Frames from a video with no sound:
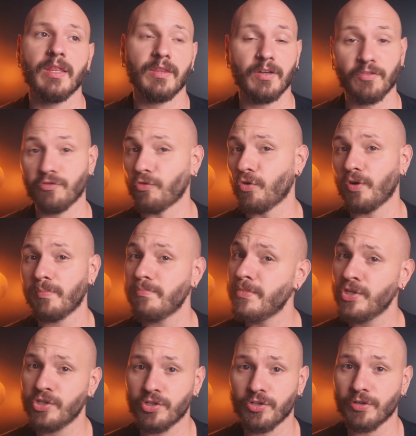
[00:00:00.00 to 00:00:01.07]
therefore
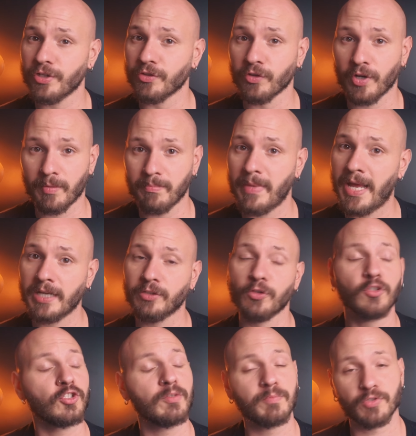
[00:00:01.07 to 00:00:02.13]
be sure to come back,
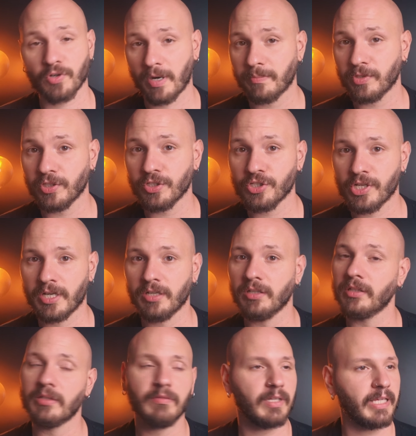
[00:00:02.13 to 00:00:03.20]
to subscribe to the channel,
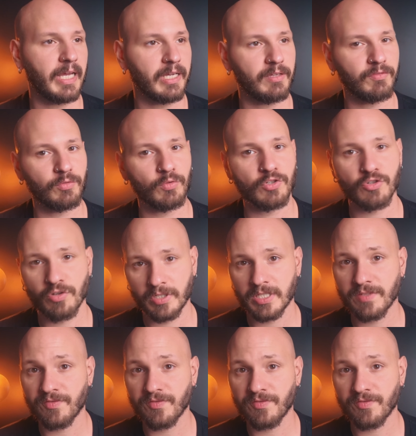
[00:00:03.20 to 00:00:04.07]
leave a like if you enjoyed